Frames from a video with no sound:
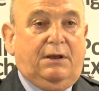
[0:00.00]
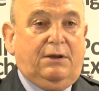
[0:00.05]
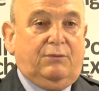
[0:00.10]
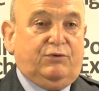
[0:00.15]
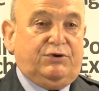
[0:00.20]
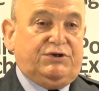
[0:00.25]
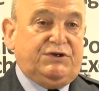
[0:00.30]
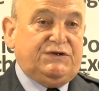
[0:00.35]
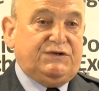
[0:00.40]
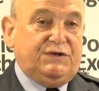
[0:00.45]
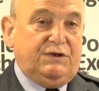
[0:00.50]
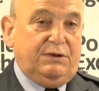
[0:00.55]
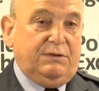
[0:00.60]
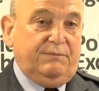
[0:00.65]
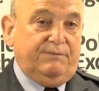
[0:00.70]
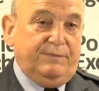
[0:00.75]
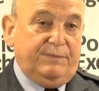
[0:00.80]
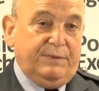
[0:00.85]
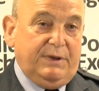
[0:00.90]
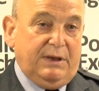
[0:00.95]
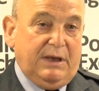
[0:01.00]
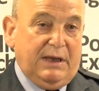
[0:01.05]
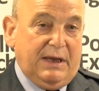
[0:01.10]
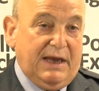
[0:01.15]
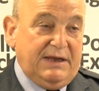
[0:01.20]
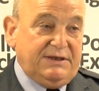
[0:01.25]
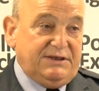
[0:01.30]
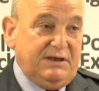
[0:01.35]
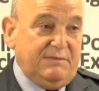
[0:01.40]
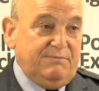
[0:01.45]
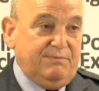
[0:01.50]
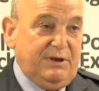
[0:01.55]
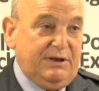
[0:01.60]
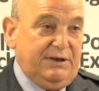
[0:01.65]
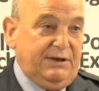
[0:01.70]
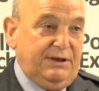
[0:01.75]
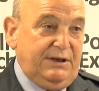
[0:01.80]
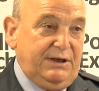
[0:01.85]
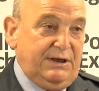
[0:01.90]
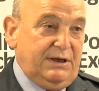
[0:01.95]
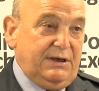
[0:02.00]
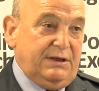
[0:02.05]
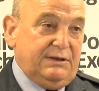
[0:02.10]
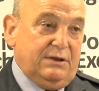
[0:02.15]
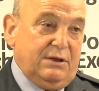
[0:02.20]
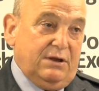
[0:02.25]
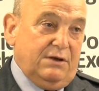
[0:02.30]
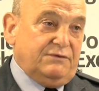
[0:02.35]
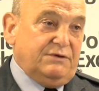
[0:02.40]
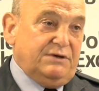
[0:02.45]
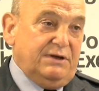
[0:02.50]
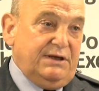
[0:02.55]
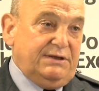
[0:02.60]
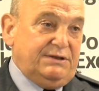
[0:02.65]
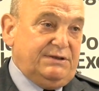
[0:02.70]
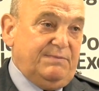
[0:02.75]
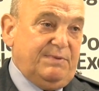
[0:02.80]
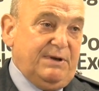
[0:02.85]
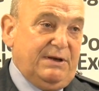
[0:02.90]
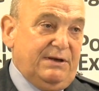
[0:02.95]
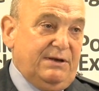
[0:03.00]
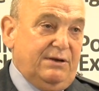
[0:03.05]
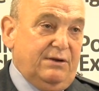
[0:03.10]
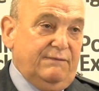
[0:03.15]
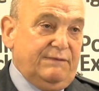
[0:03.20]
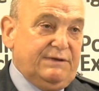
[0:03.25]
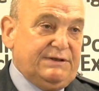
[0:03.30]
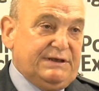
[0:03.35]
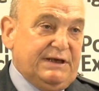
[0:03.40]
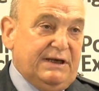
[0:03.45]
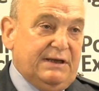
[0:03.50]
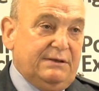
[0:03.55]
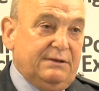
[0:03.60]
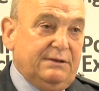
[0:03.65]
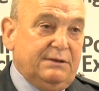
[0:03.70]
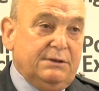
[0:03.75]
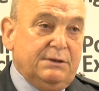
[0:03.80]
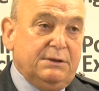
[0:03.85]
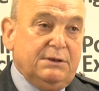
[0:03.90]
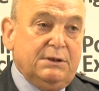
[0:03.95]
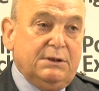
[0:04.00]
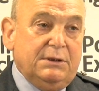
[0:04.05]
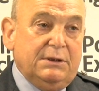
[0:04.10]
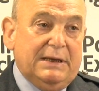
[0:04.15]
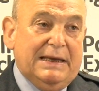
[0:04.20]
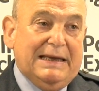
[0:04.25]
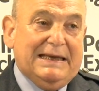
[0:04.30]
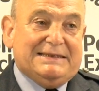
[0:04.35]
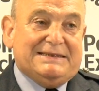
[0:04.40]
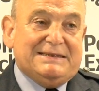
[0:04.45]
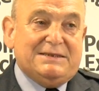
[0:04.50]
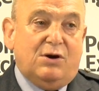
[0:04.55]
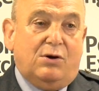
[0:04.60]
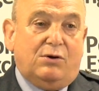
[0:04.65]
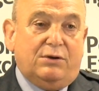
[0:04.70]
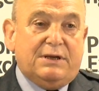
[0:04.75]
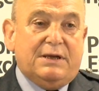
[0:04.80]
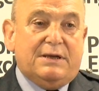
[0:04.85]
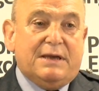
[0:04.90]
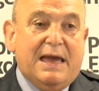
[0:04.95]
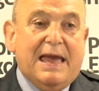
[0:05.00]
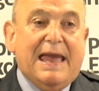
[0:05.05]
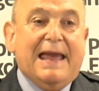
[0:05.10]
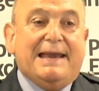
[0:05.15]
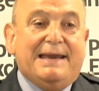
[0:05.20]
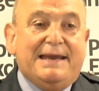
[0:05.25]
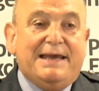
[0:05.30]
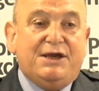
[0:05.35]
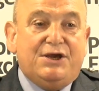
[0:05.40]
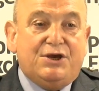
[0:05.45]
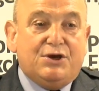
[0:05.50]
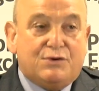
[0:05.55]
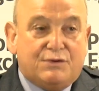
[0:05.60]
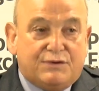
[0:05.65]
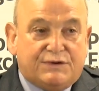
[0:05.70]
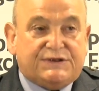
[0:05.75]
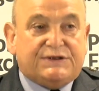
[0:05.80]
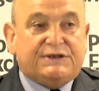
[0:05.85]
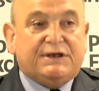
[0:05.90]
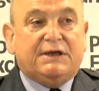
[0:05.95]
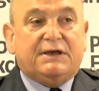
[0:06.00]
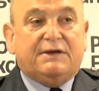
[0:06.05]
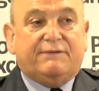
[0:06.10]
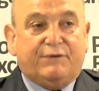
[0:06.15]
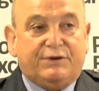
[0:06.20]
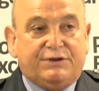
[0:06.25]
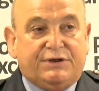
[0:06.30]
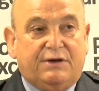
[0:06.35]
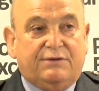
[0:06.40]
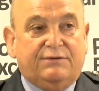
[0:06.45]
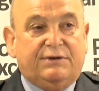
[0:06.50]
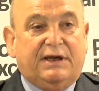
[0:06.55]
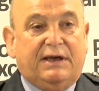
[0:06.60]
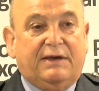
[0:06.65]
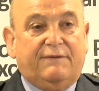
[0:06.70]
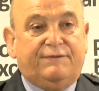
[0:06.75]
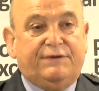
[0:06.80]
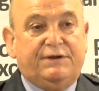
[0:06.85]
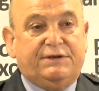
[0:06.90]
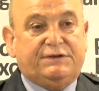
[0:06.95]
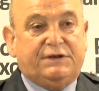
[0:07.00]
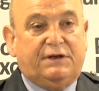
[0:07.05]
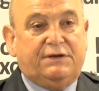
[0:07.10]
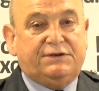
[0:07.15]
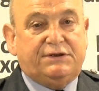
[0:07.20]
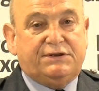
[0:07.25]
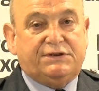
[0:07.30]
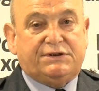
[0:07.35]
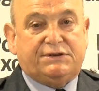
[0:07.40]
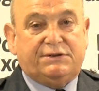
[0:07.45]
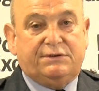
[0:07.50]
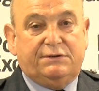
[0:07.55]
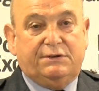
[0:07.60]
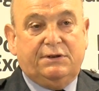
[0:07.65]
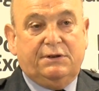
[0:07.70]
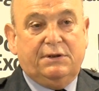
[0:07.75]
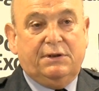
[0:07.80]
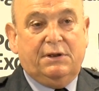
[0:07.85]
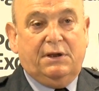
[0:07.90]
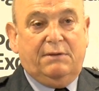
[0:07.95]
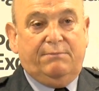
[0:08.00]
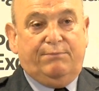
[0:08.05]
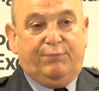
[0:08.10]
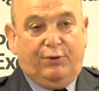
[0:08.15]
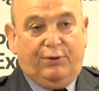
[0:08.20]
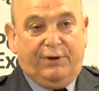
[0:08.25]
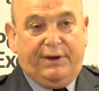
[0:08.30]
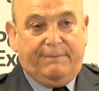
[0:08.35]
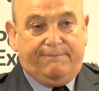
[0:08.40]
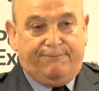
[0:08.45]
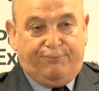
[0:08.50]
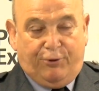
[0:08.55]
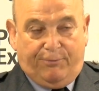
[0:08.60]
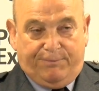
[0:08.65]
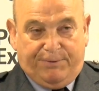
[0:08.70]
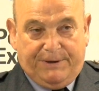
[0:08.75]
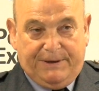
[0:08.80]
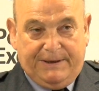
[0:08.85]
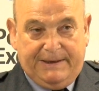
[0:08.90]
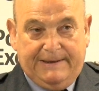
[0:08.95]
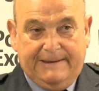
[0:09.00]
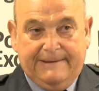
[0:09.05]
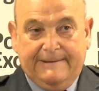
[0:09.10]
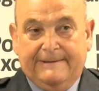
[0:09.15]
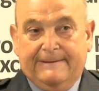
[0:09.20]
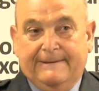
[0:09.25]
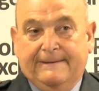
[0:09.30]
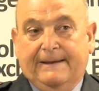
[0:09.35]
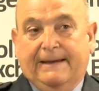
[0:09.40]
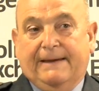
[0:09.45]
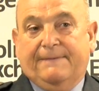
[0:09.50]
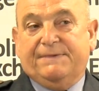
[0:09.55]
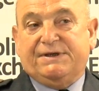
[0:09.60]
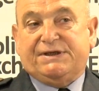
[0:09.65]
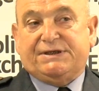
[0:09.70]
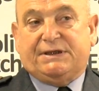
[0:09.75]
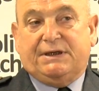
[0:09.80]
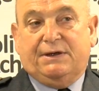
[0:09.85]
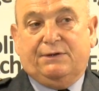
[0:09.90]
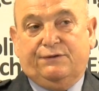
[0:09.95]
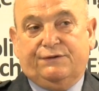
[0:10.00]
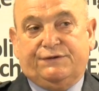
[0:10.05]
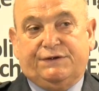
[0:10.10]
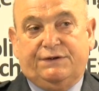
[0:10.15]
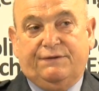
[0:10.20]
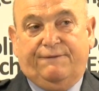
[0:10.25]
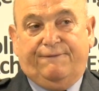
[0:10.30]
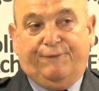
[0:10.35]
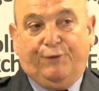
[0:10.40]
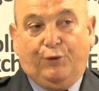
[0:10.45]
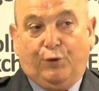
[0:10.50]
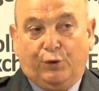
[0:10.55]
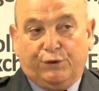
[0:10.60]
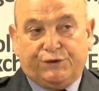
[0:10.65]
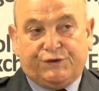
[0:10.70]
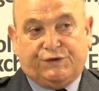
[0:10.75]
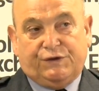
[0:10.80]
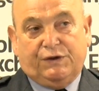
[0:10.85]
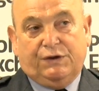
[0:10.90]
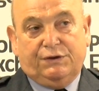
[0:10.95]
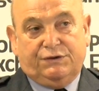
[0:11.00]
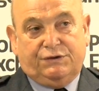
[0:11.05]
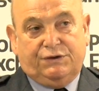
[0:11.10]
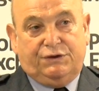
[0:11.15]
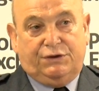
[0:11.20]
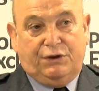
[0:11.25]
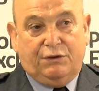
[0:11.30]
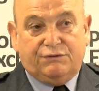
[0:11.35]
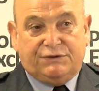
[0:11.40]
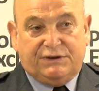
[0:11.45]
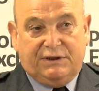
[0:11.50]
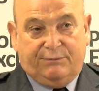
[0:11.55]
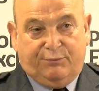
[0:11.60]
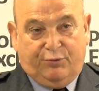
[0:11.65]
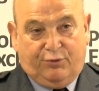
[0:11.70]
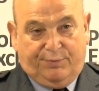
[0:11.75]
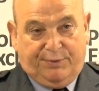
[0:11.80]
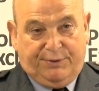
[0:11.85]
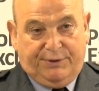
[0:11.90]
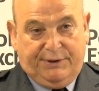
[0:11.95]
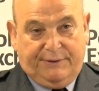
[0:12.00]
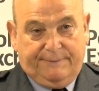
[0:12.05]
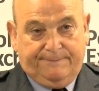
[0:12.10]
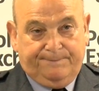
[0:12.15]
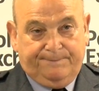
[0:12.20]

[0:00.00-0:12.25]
which is 18 billion a year, 180 billion over 10, is not any use. We don't have the intelligence to employ it properly and the skills in the force to use it properly.